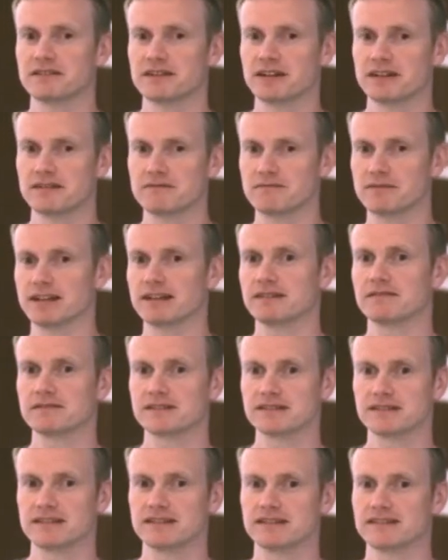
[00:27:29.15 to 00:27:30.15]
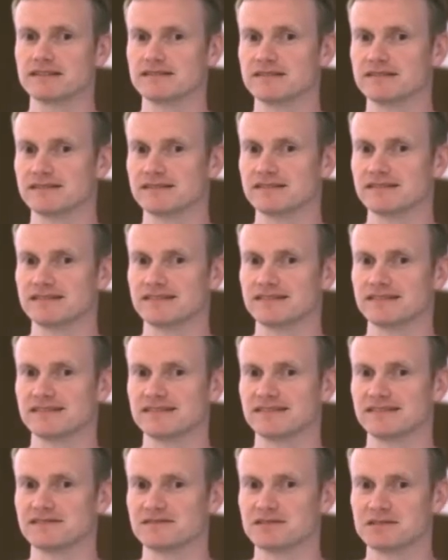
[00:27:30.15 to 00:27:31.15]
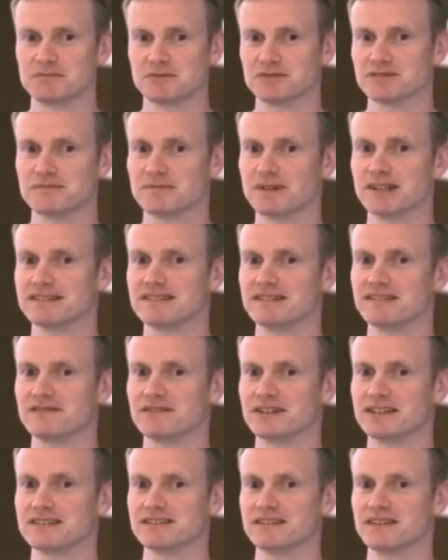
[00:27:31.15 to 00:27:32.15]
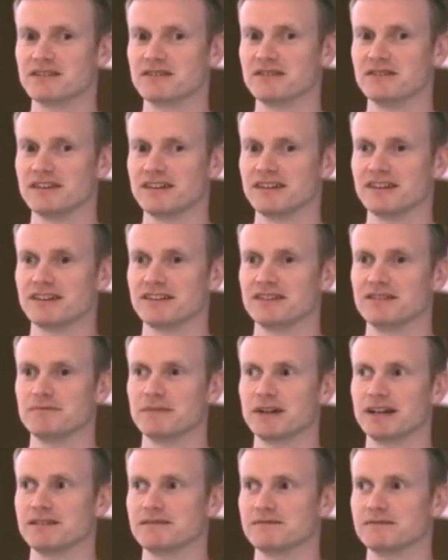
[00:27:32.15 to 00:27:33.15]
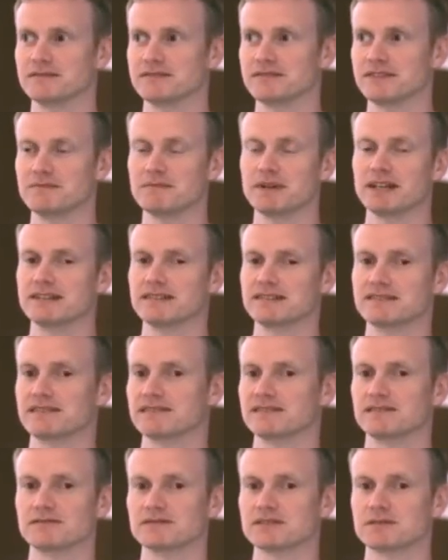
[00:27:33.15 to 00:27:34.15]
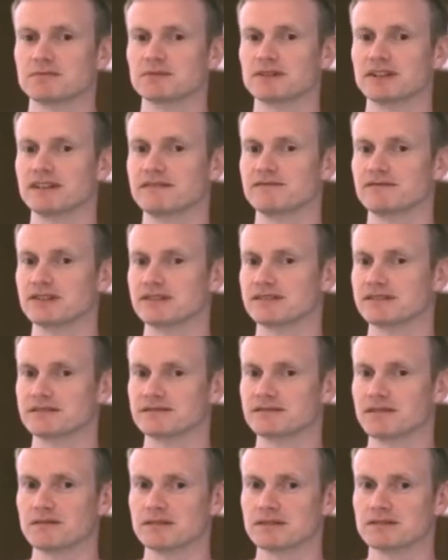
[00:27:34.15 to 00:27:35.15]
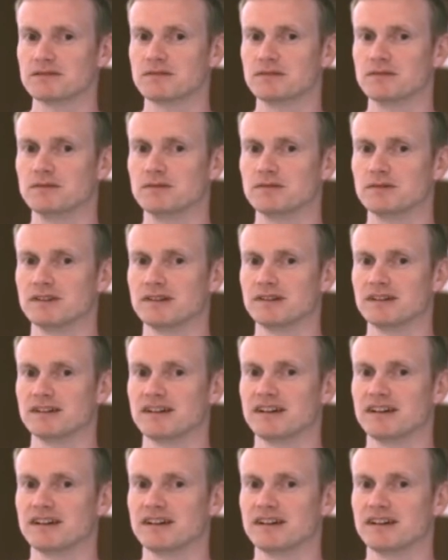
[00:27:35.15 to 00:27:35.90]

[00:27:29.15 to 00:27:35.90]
You're kind of relinquishing responsibility of it. So you may decide not to put it in version control at all.